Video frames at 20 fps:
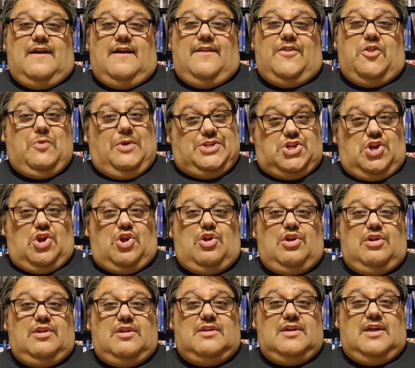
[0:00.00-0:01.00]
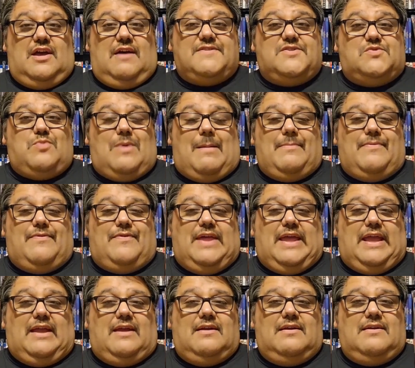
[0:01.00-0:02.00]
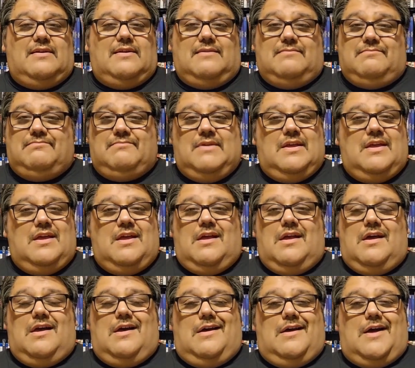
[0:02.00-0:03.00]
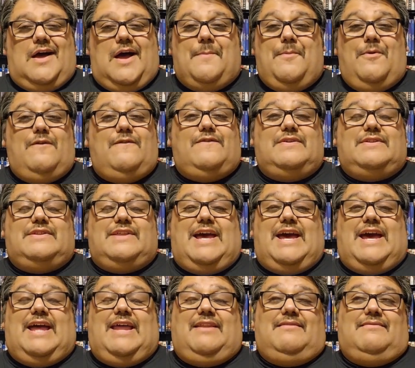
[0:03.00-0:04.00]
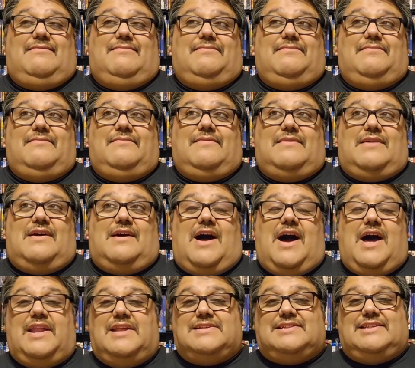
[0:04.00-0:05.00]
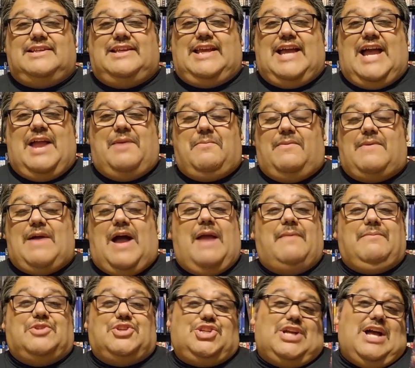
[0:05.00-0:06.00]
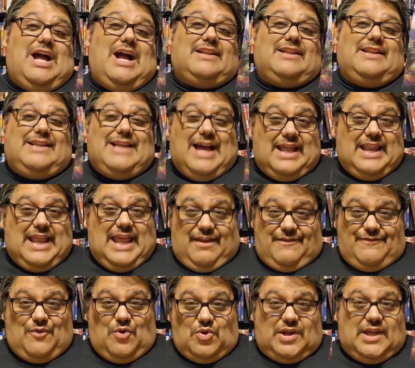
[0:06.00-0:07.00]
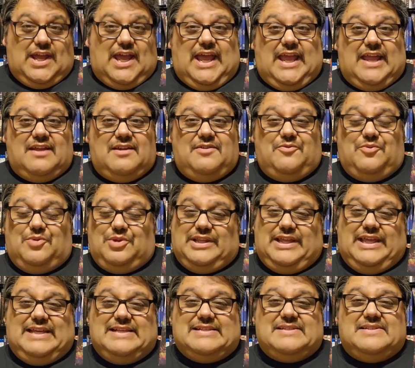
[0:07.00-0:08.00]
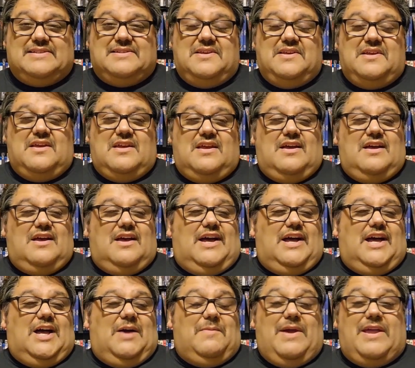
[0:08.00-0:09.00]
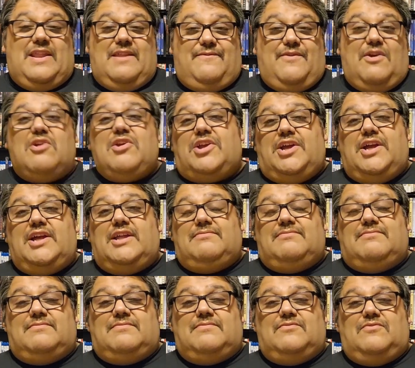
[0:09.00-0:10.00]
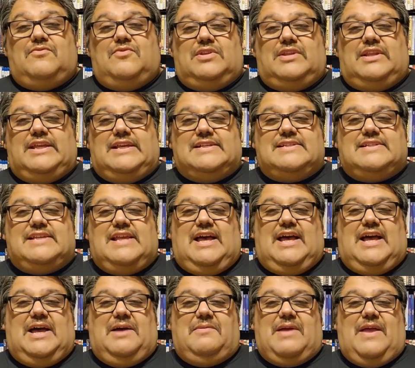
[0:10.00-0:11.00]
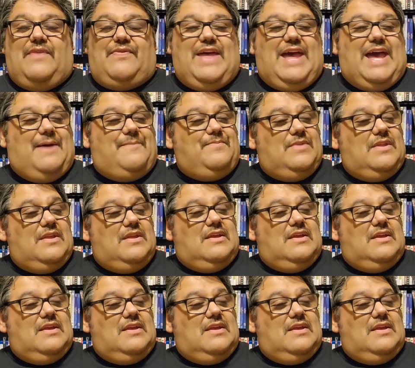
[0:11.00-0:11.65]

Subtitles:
The Return of Swamp Thing, a movie that honestly I'm shocked got a 4K release, and a very good release at that.